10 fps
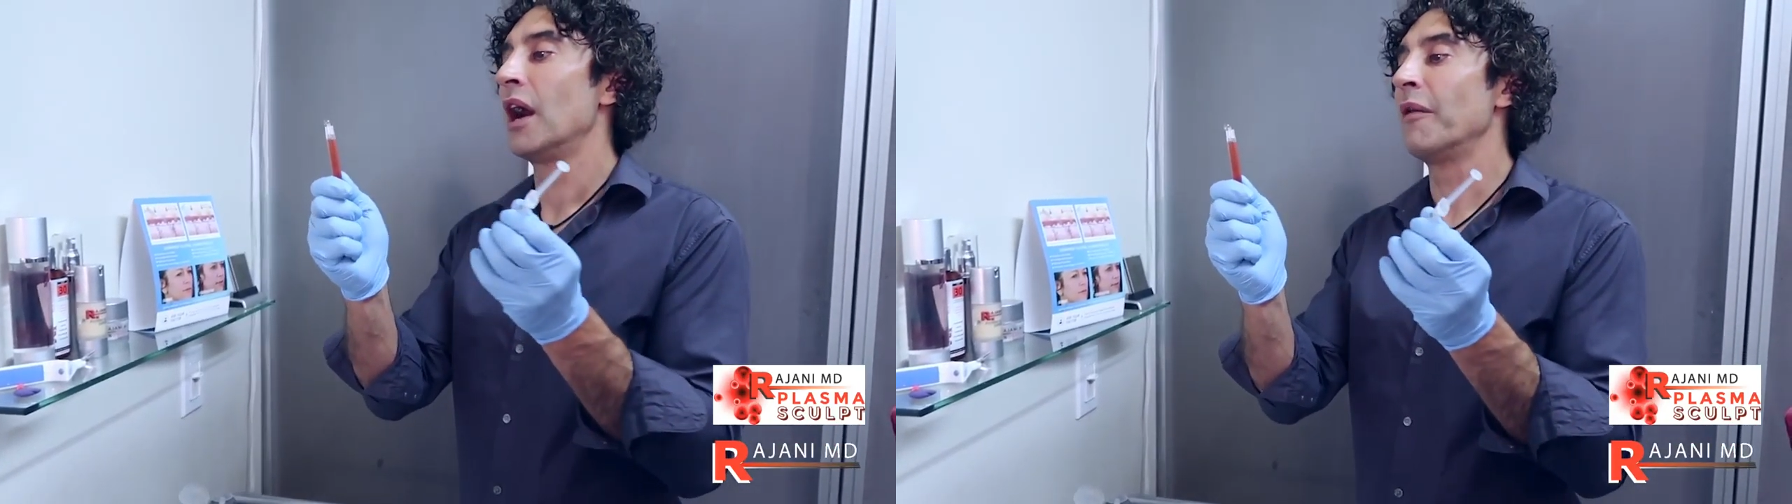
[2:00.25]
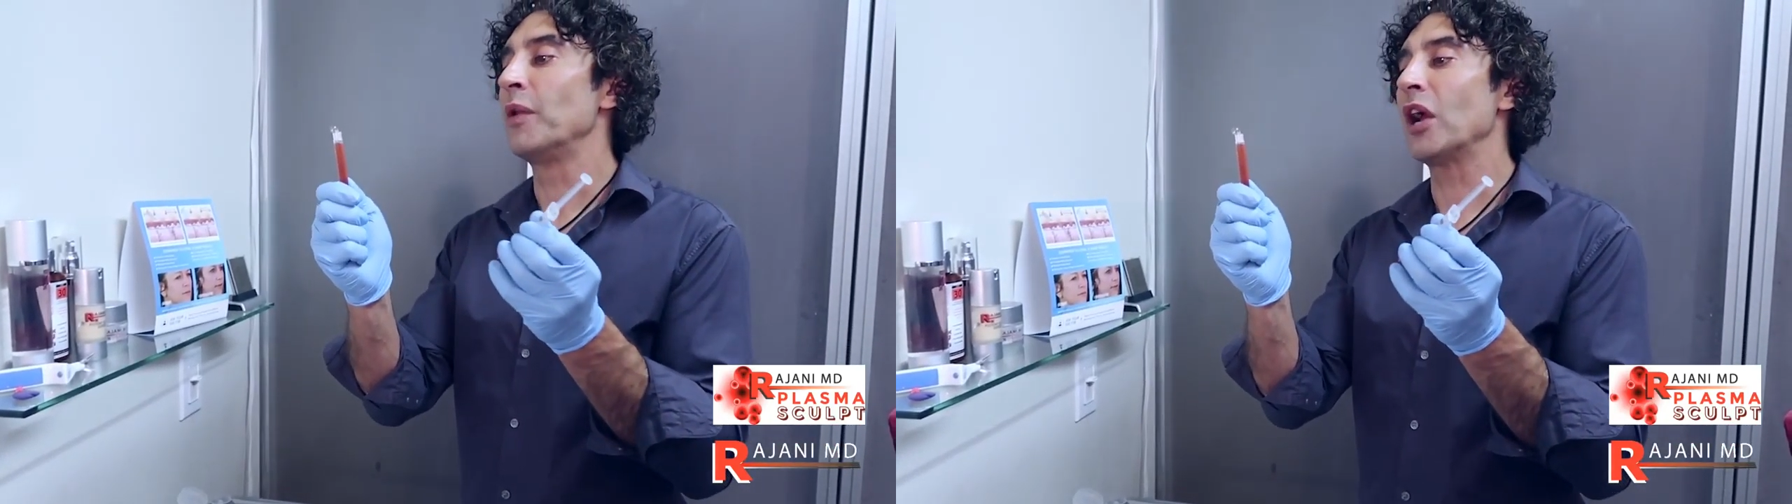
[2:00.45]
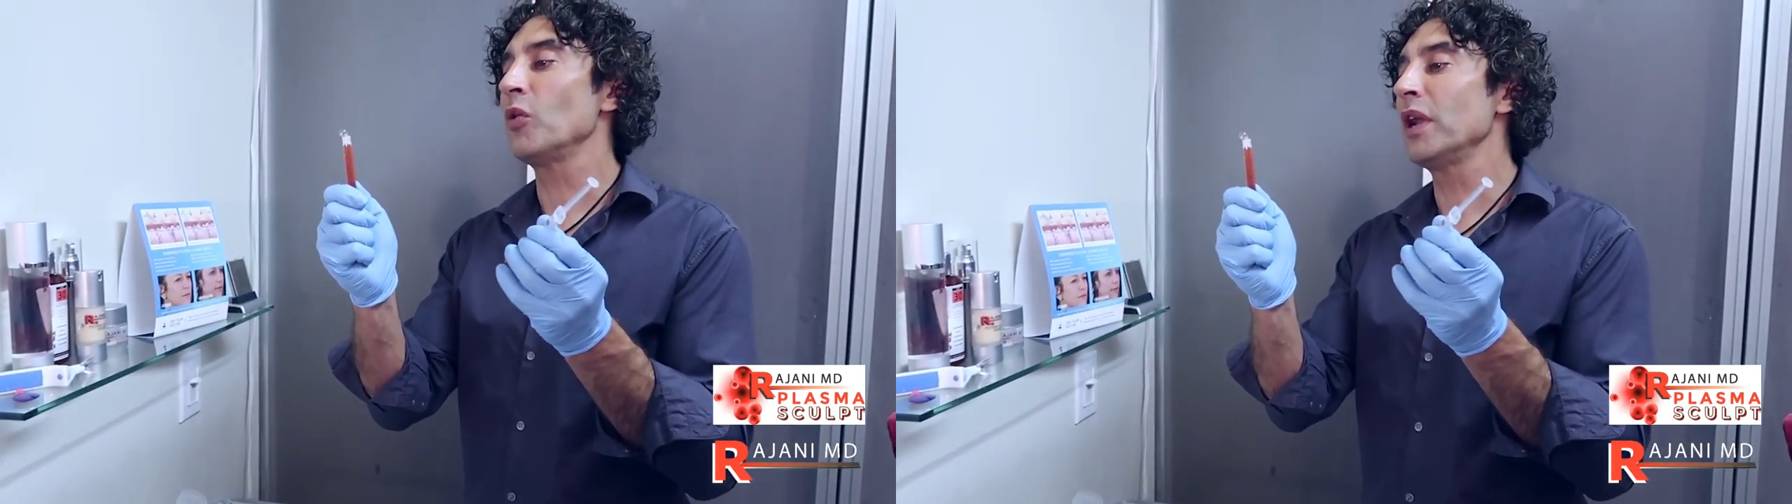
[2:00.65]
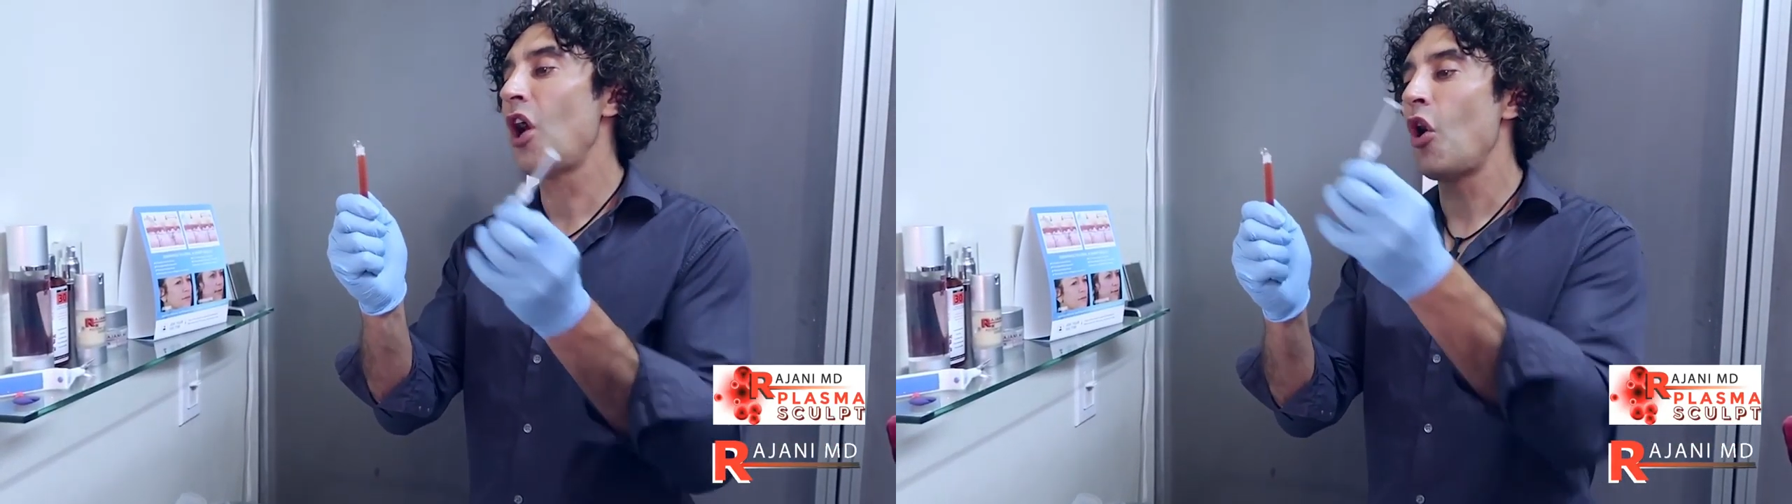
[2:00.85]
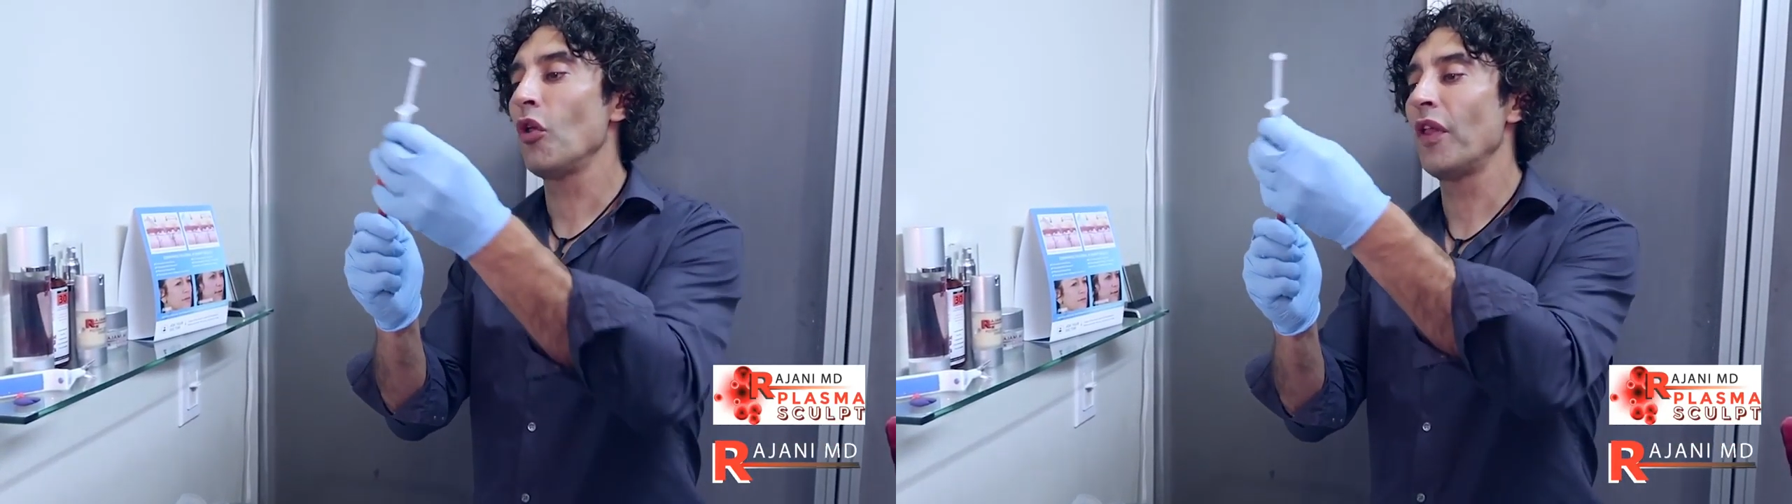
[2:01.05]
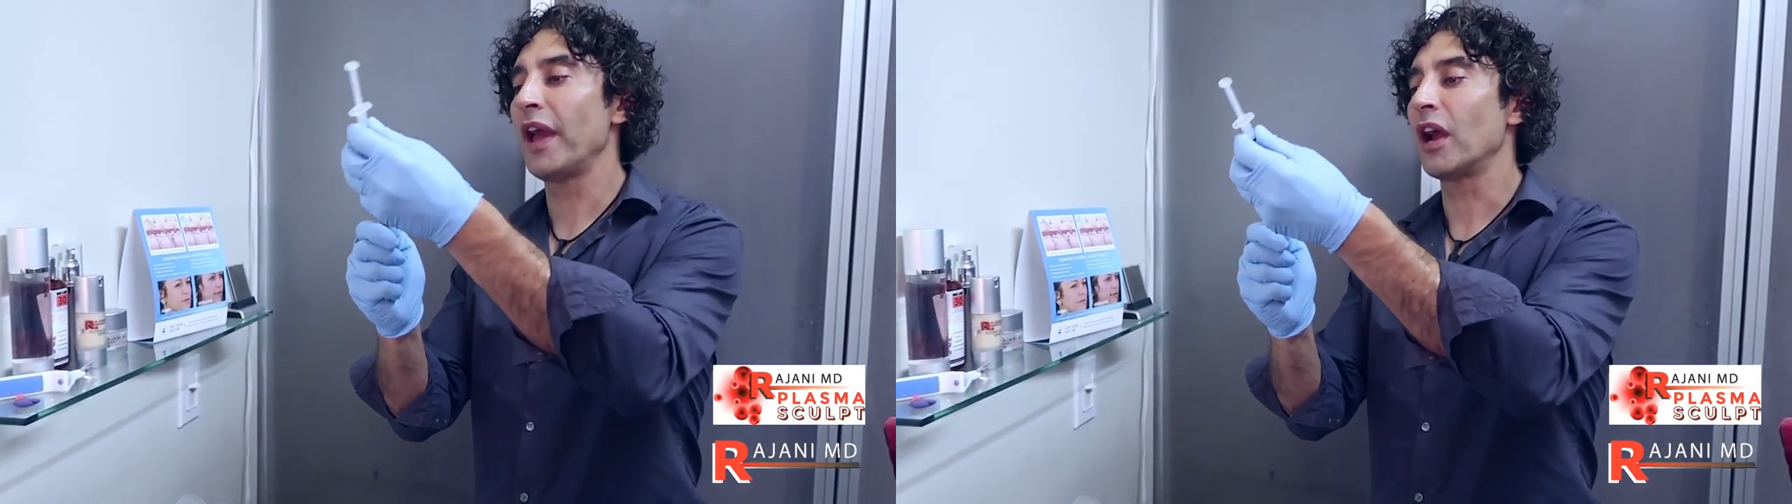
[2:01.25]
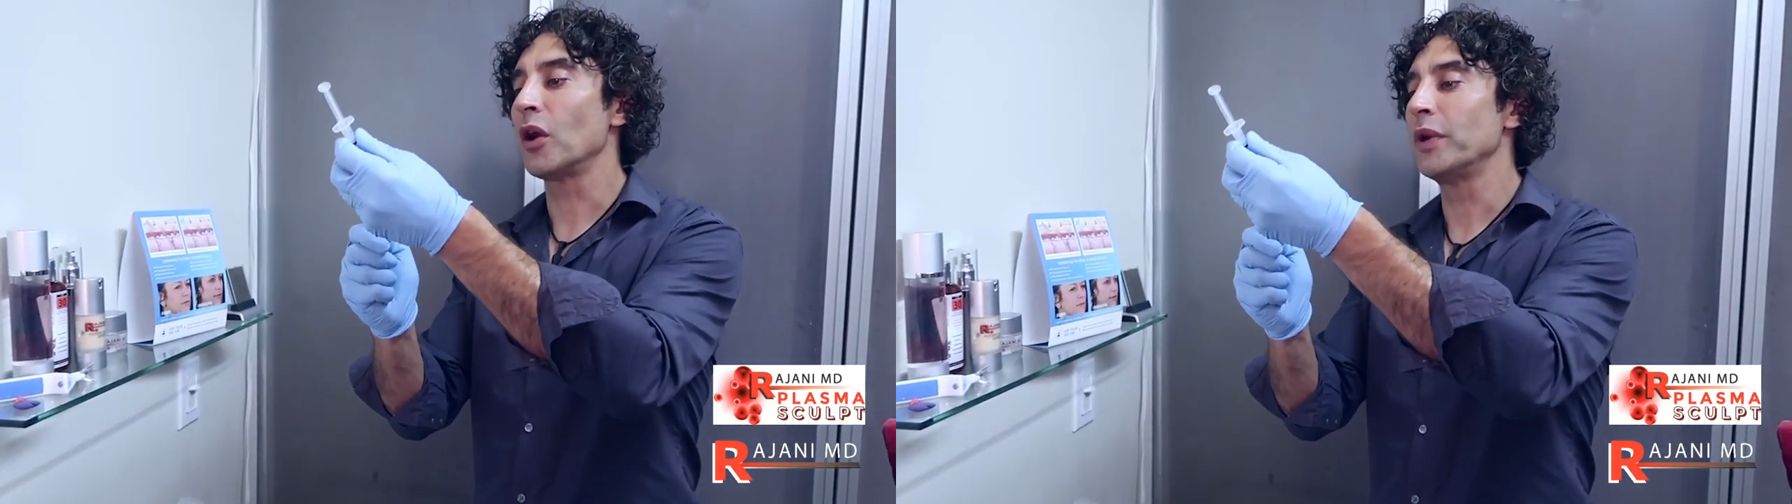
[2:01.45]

We get rid of all the air.